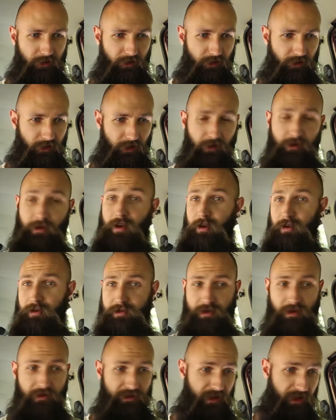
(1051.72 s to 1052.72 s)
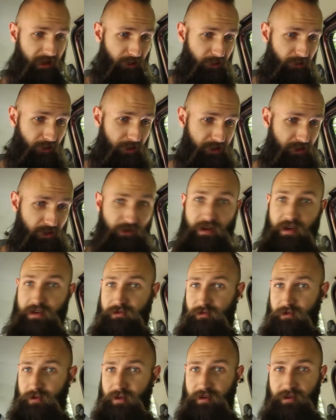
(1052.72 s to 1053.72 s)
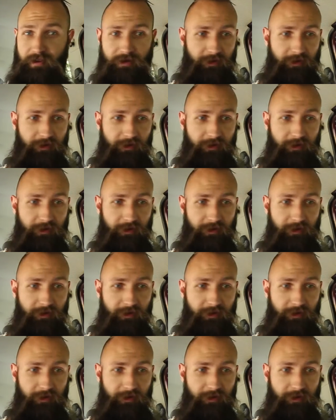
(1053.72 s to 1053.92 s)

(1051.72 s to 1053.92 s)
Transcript: Oh yeah, sounds like I'm about to race, right?